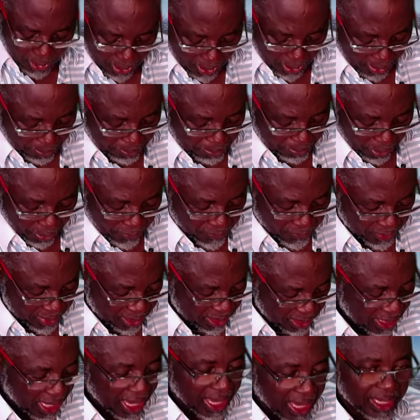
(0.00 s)
I
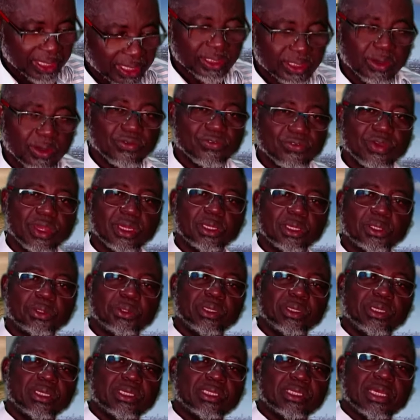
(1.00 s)
prophesy your
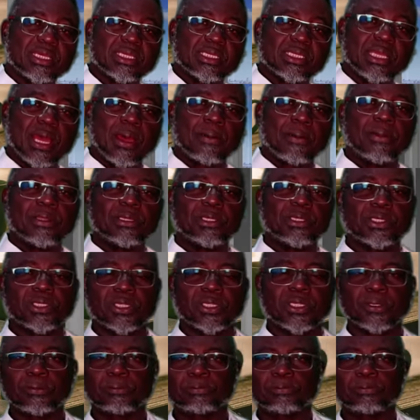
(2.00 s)
victory is established.